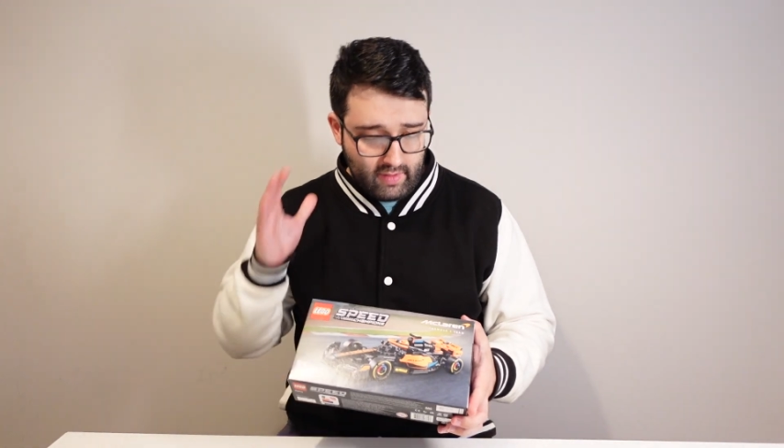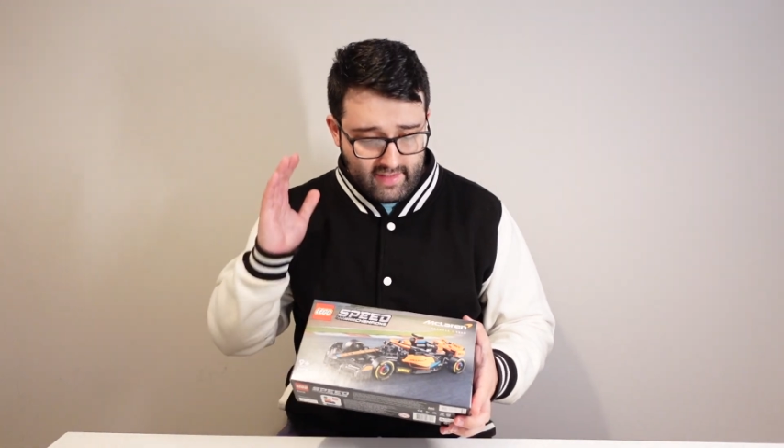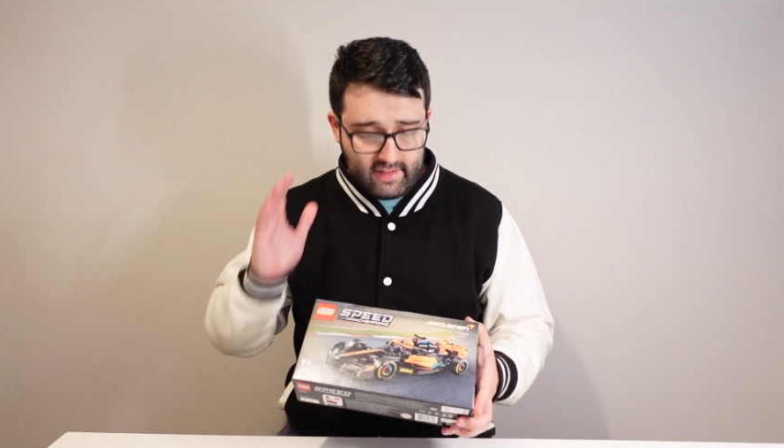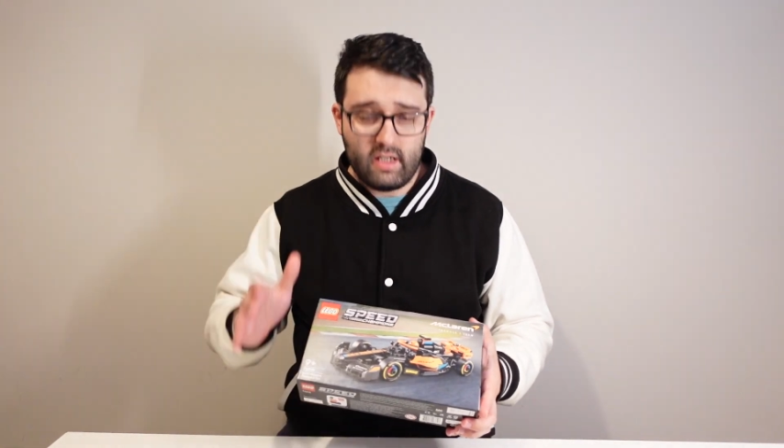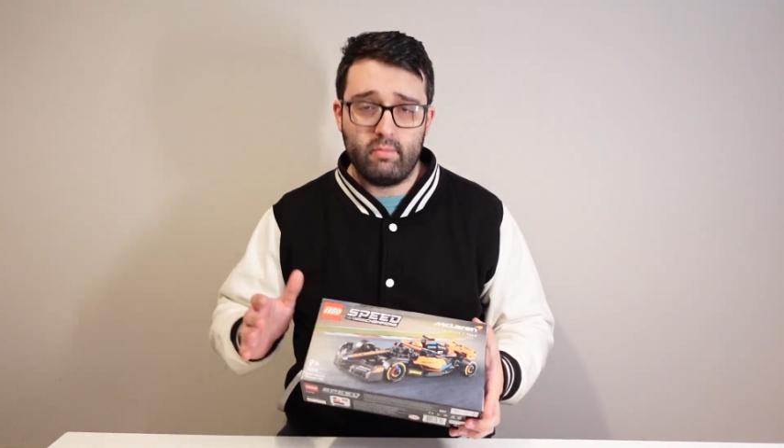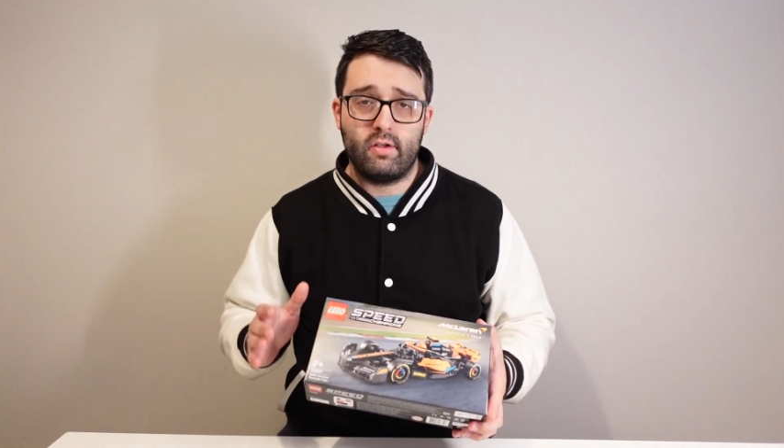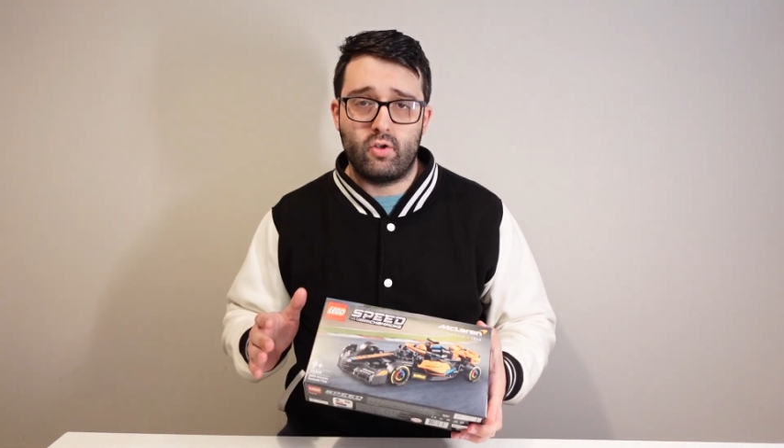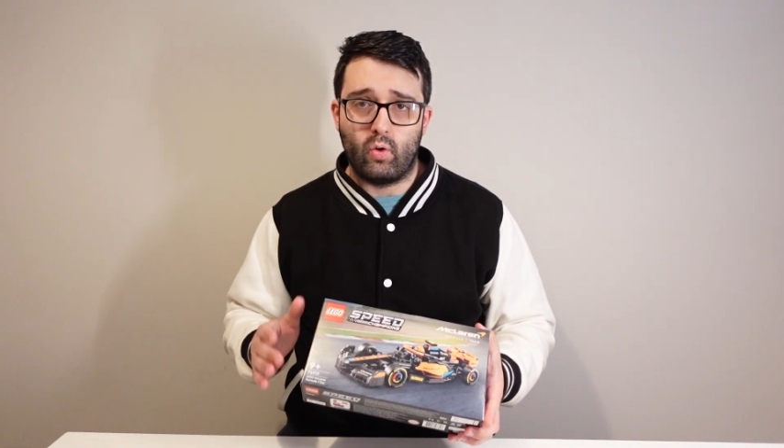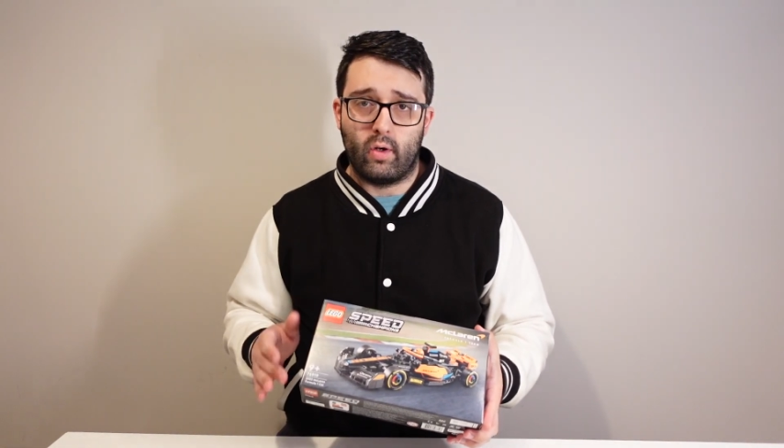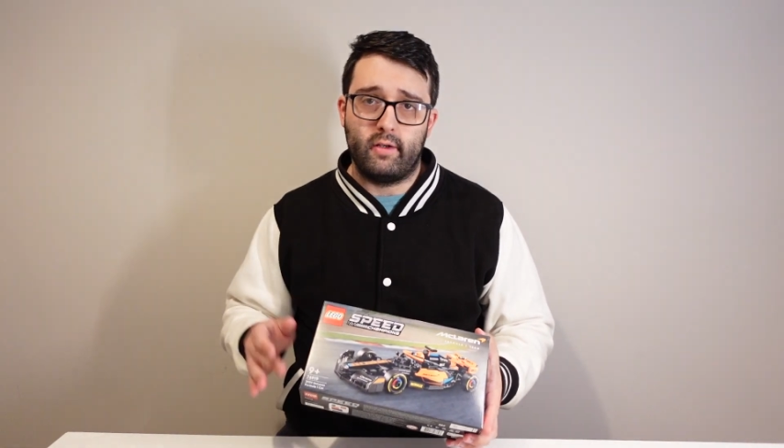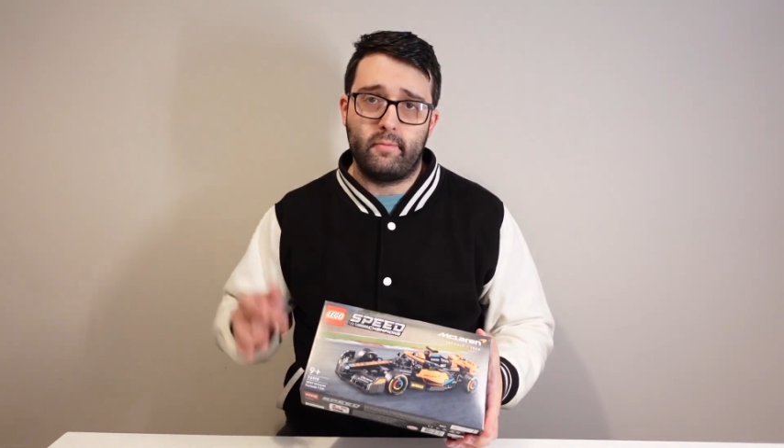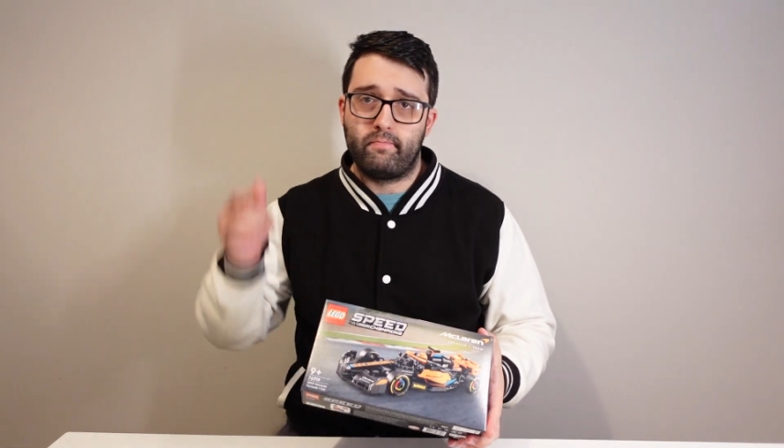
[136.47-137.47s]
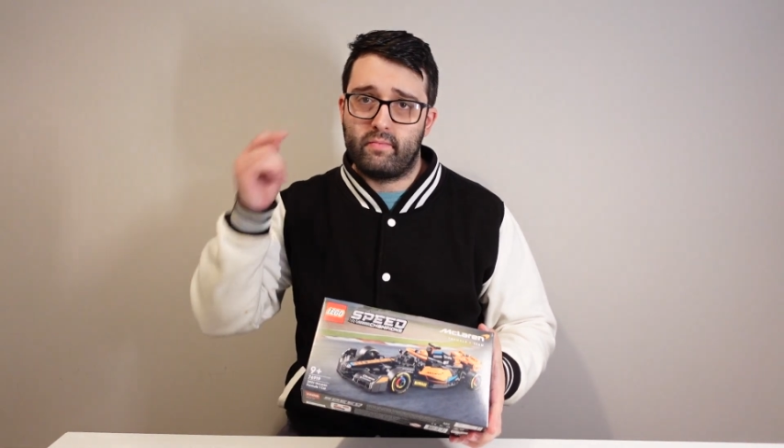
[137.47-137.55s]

let's keep it short.